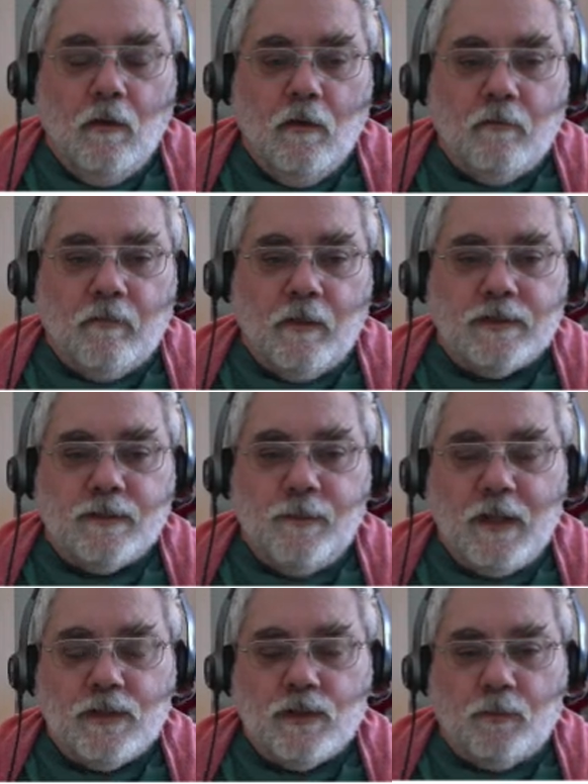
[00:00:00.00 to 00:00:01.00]
For a
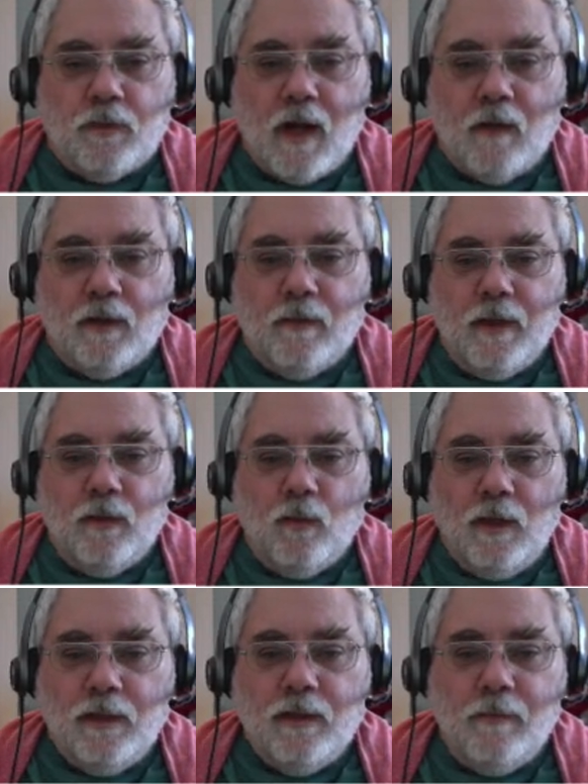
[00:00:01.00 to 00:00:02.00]
spatial problem in
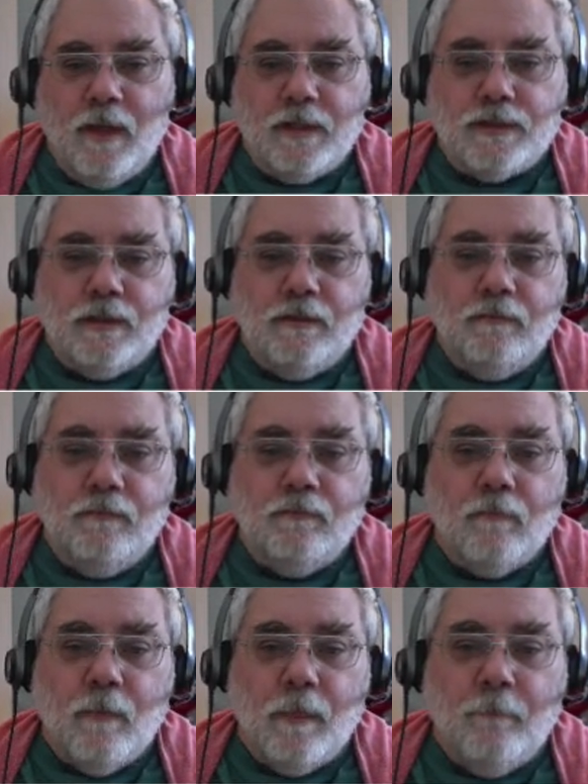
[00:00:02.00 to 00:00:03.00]
one dimension,
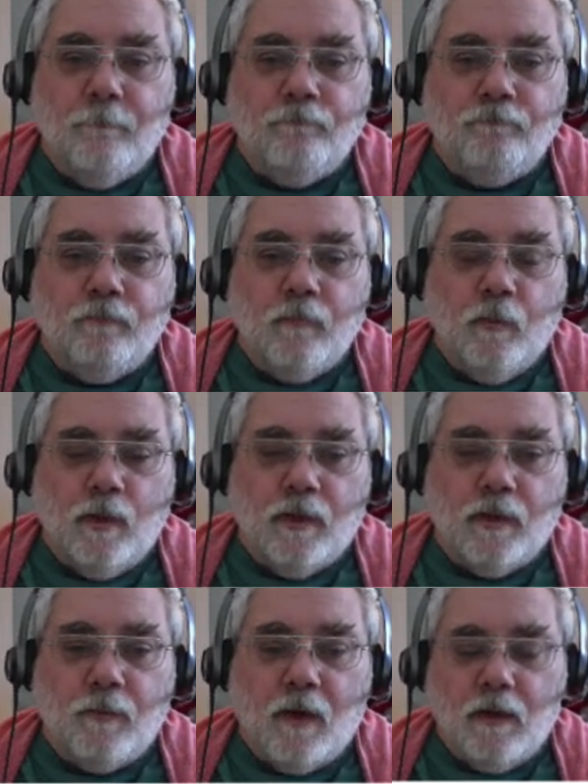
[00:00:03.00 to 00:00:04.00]
where
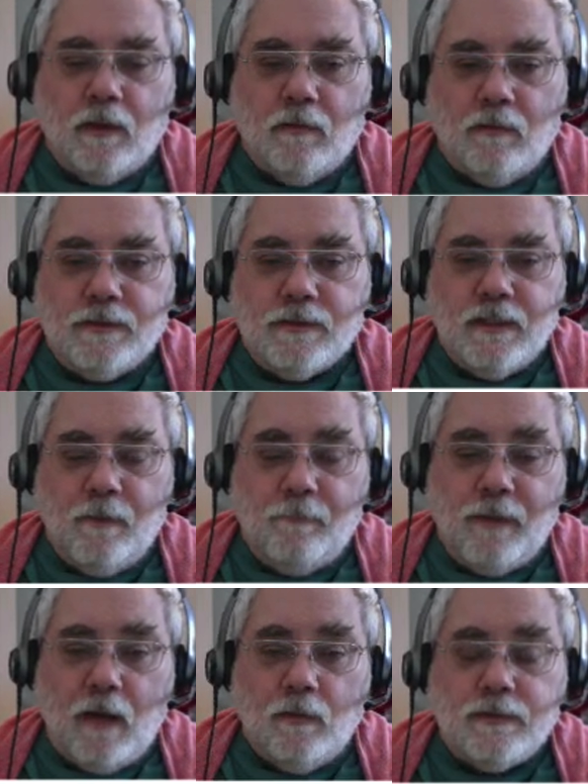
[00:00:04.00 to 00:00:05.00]
the particle is in a
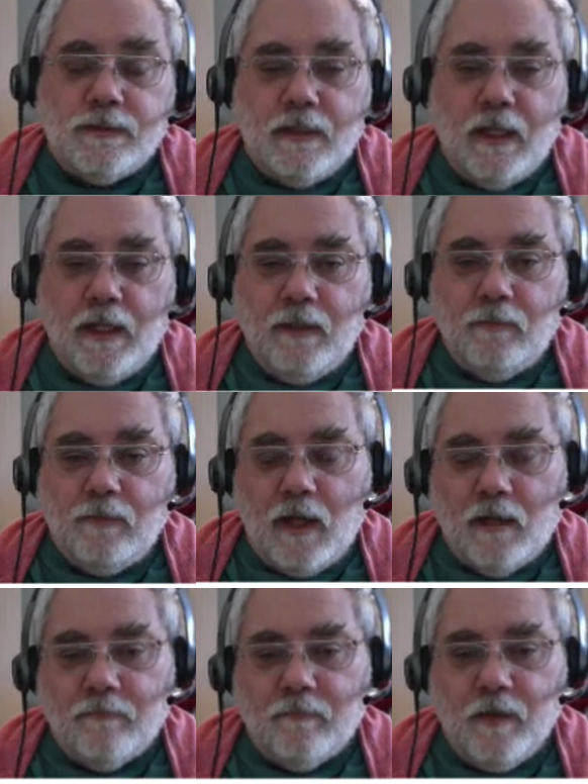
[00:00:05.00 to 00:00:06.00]
bound state,
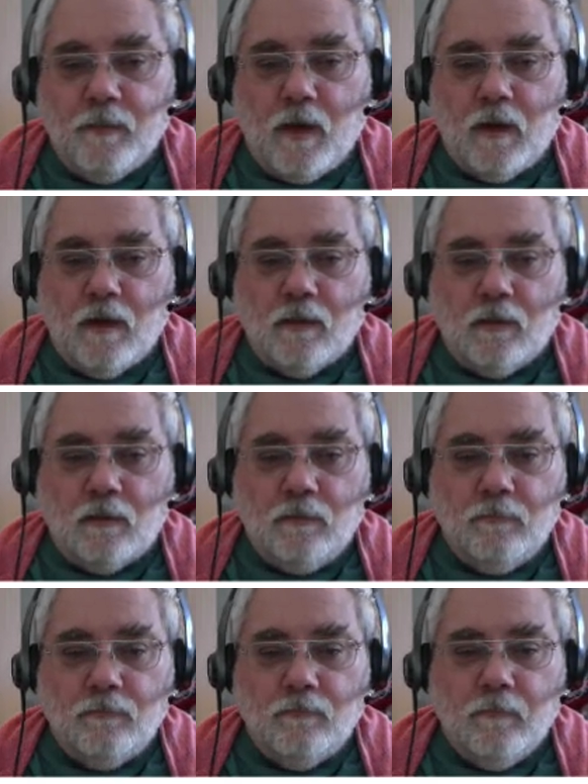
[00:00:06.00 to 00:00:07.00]
not a free particle,
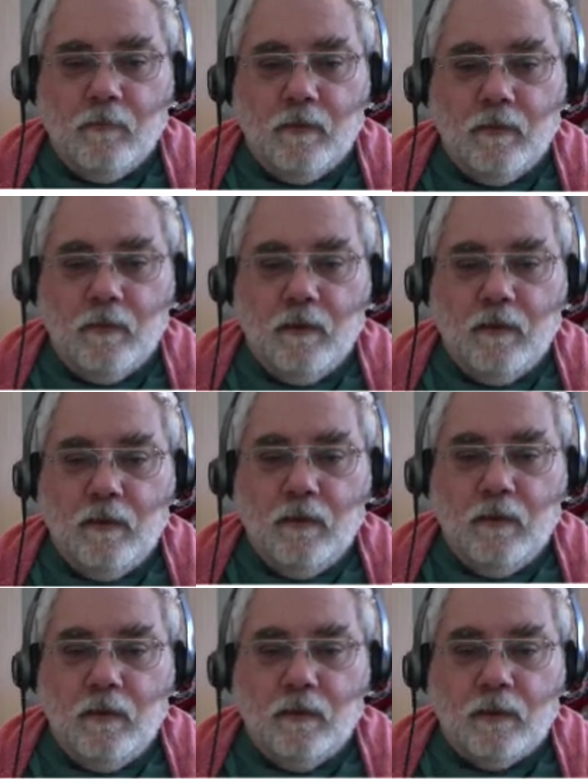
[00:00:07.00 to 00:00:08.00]

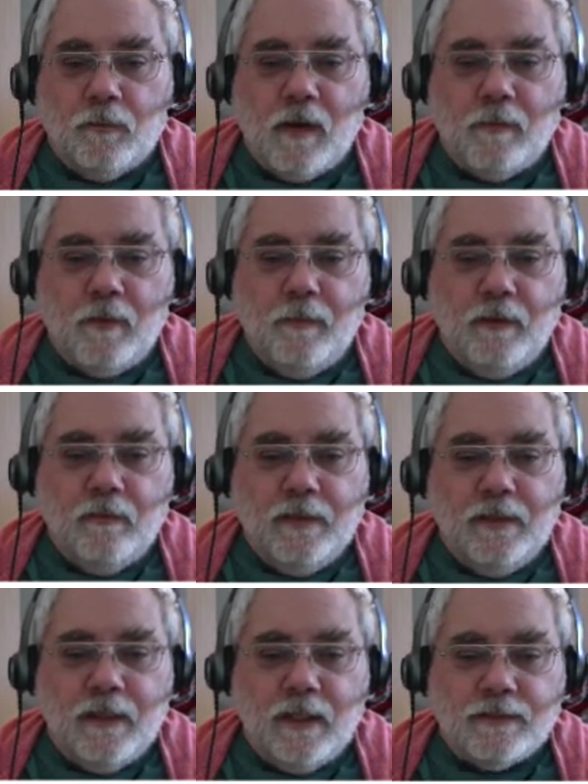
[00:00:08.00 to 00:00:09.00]
the
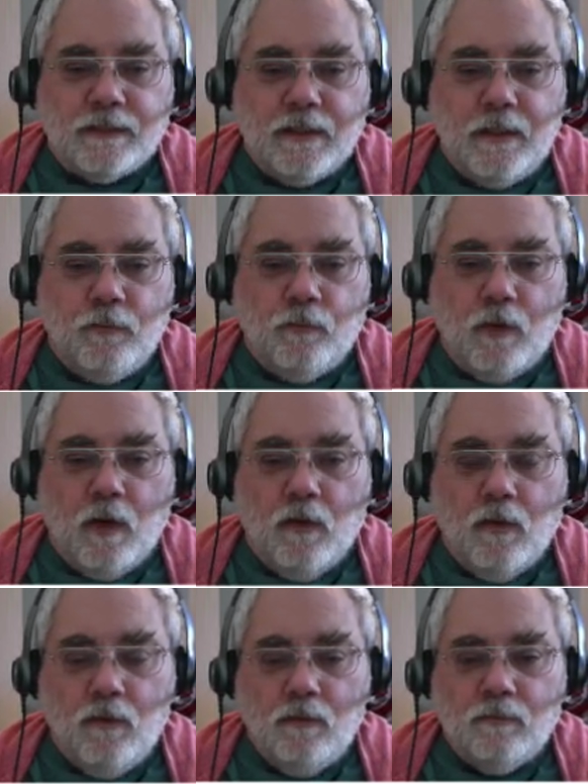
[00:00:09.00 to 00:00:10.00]
probability density
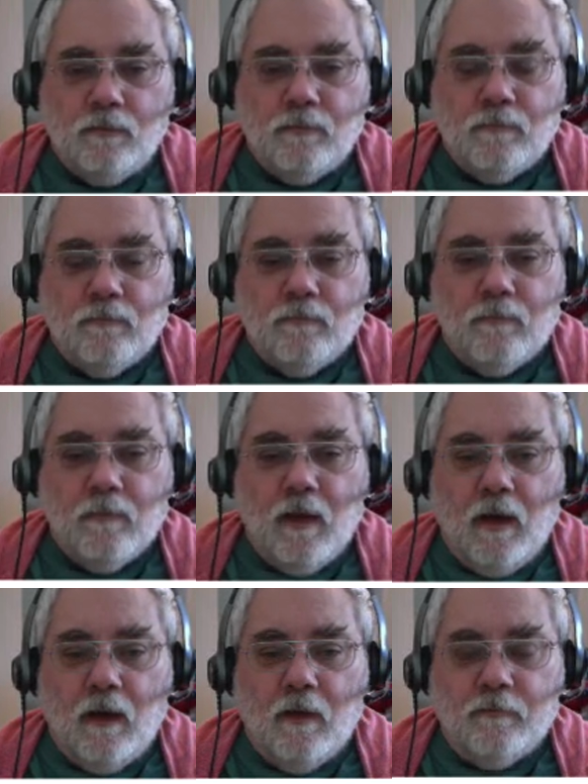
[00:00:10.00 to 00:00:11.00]
rho
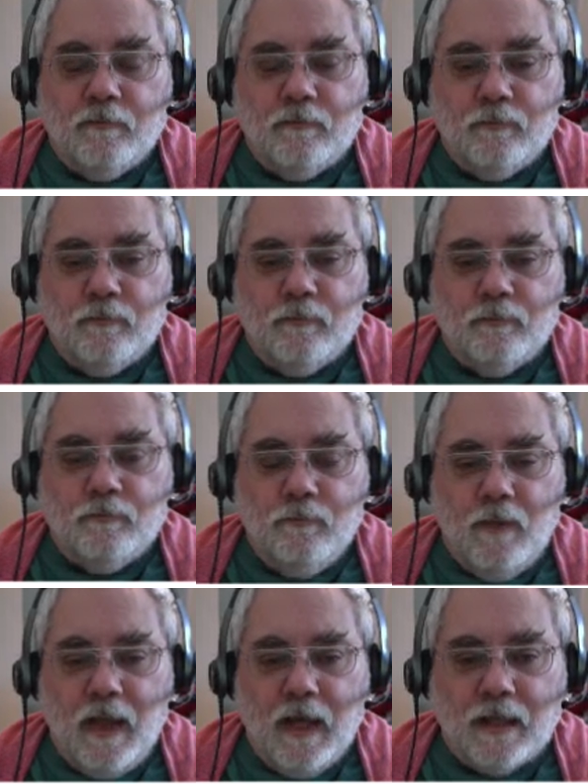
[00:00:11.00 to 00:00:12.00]
of
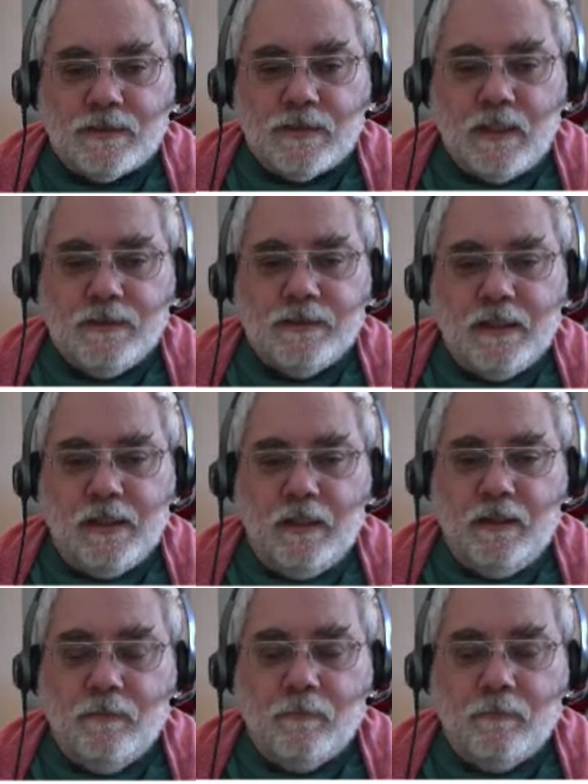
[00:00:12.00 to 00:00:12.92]
x and t